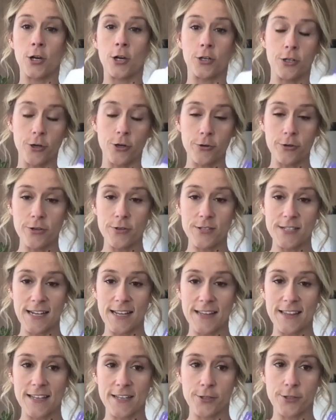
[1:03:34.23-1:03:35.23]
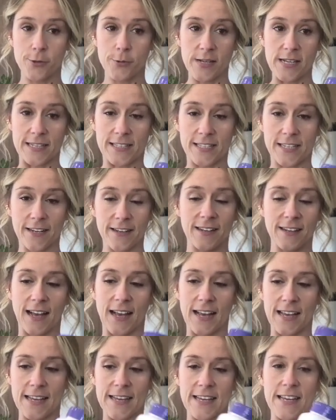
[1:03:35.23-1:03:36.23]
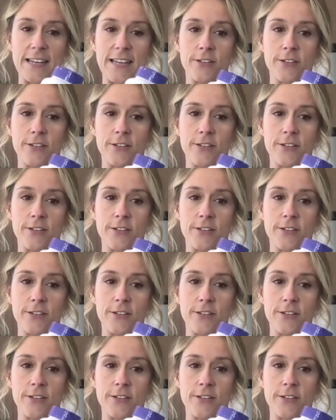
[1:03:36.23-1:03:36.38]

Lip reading: Don't use it on things you eat, i.e.